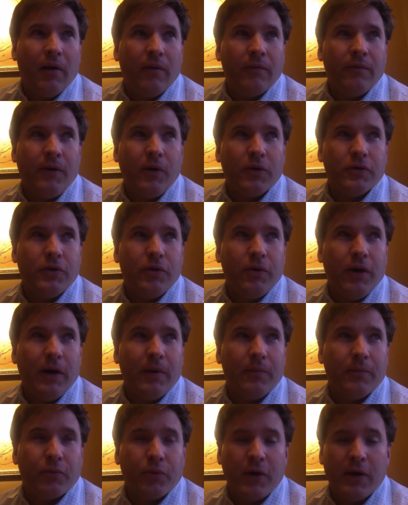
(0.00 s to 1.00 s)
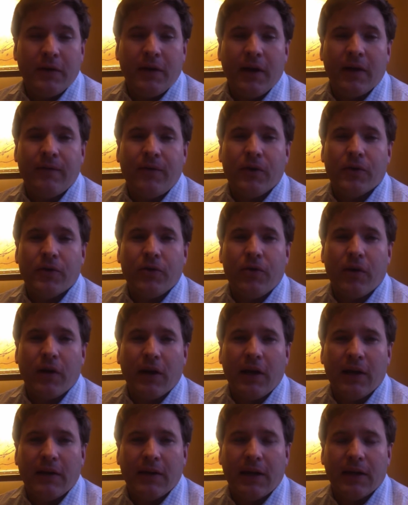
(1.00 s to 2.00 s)
folks who help run that, folks who can
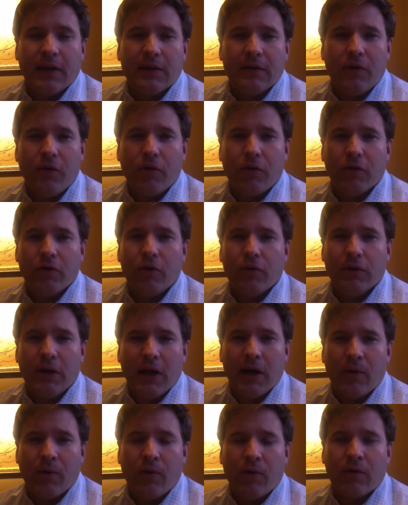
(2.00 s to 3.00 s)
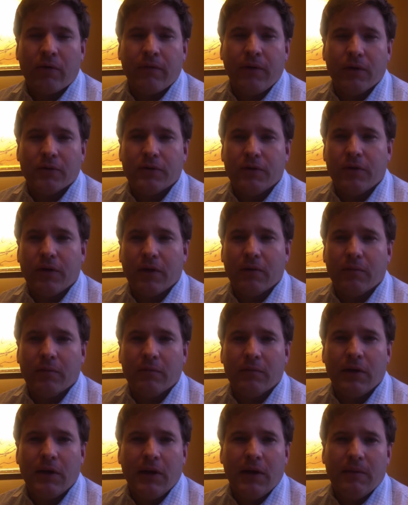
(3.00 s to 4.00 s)
get that, who can do legwork, folks who can
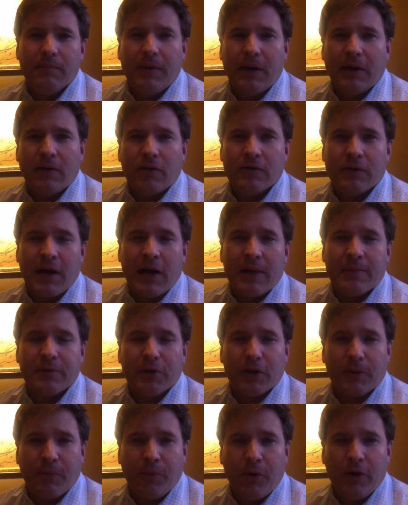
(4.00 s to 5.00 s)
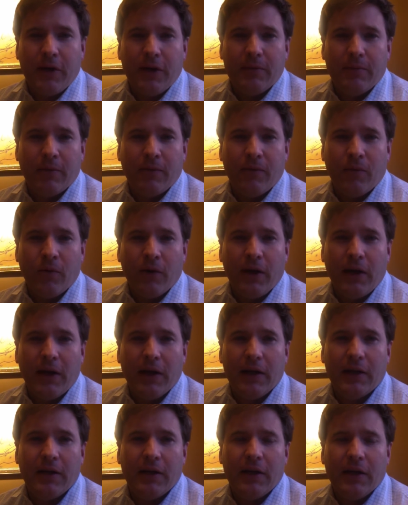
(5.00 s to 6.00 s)
make those items look pretty
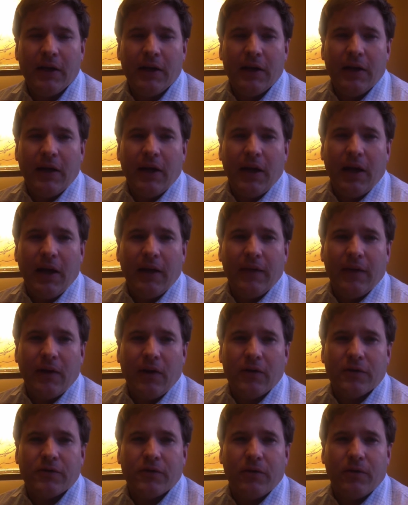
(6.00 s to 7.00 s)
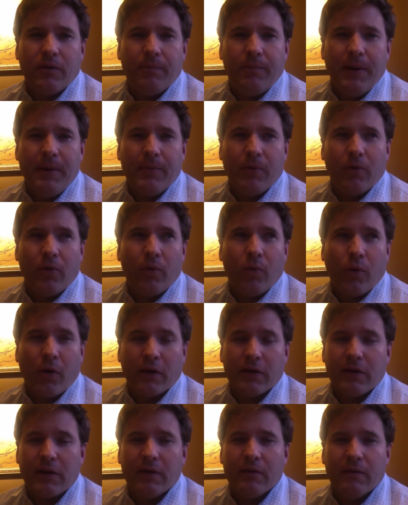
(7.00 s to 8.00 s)
beforehand, and then also the people to
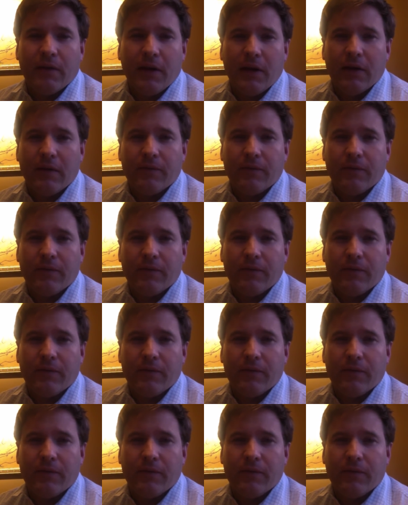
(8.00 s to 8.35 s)
work the event